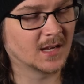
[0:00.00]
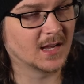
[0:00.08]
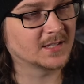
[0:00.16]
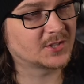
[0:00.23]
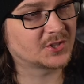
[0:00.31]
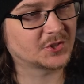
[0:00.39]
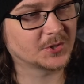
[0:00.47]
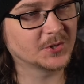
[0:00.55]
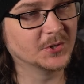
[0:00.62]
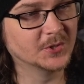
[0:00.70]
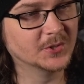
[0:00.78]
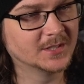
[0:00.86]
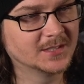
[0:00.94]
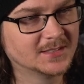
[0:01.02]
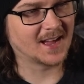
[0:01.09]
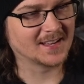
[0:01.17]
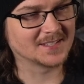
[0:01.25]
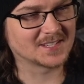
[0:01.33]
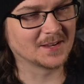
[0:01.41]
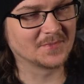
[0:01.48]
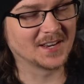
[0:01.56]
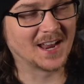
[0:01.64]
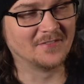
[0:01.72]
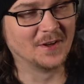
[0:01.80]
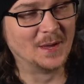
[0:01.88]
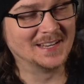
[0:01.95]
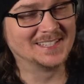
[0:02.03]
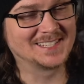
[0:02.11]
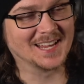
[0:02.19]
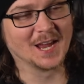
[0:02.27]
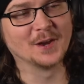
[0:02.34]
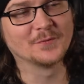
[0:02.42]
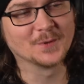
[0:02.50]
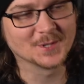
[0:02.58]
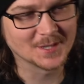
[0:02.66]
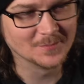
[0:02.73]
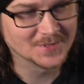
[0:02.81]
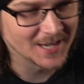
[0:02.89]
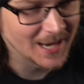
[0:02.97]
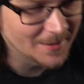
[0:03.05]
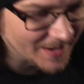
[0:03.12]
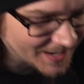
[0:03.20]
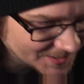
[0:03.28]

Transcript: That's true. That's something I've been saying for some time,